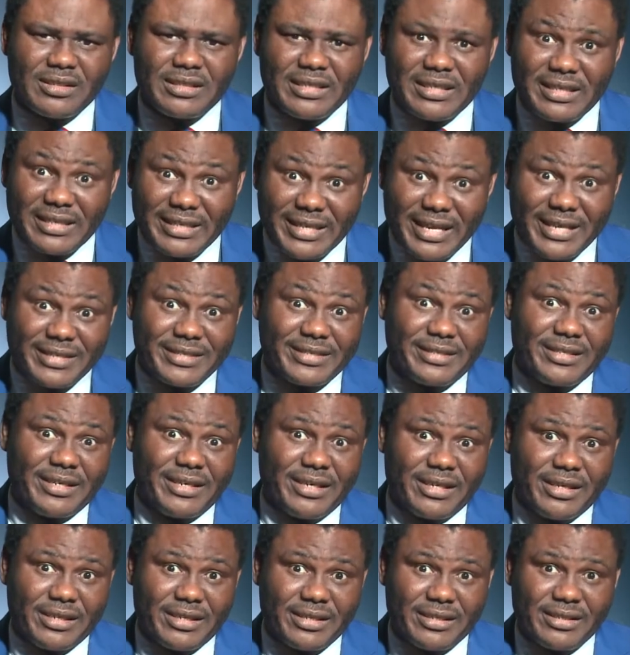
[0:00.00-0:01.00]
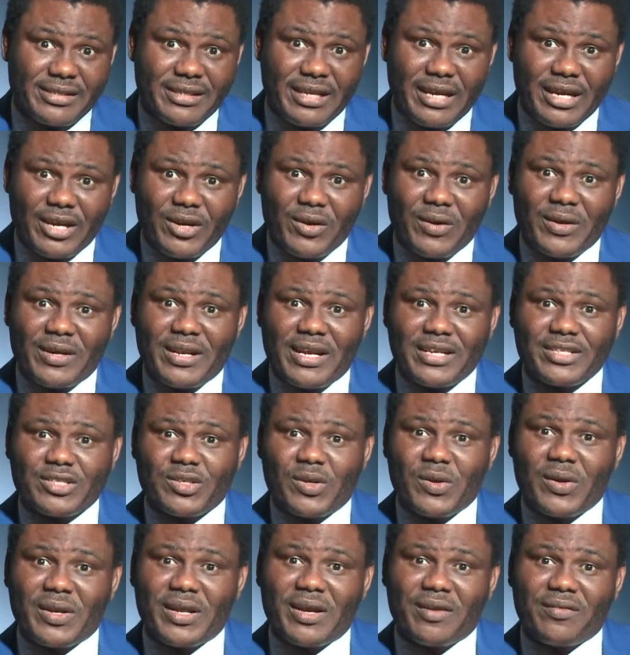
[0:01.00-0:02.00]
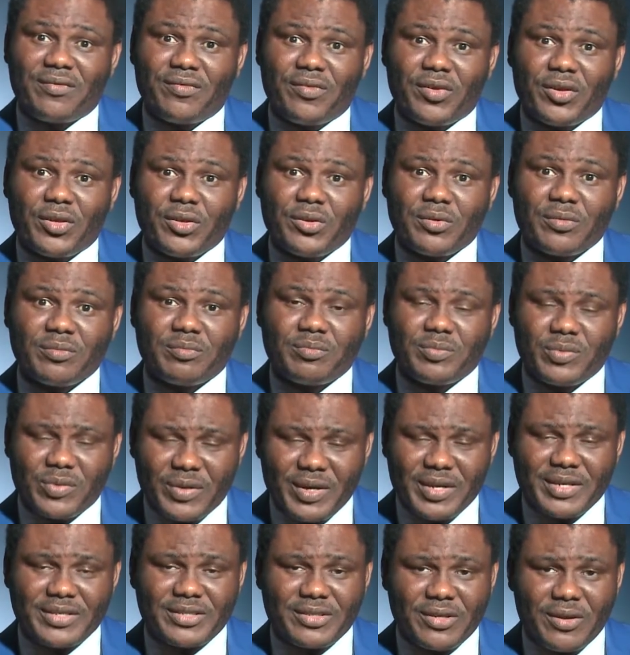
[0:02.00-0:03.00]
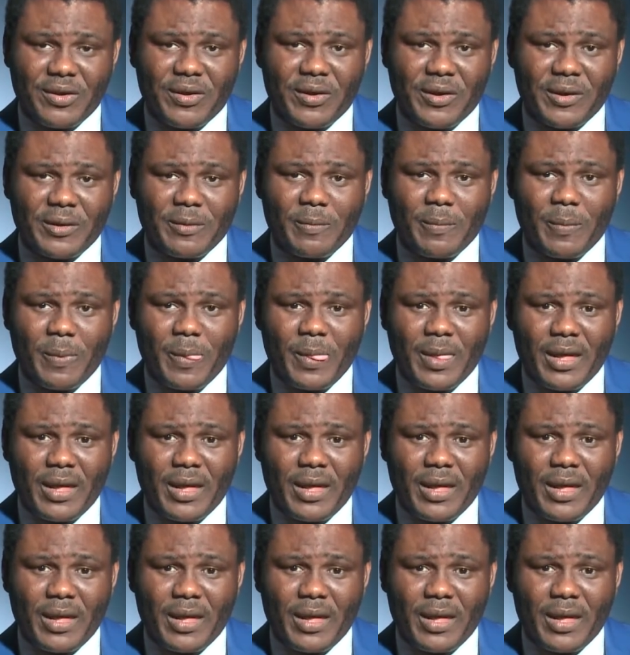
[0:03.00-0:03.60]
the destiny that God has called out for you. Praise God.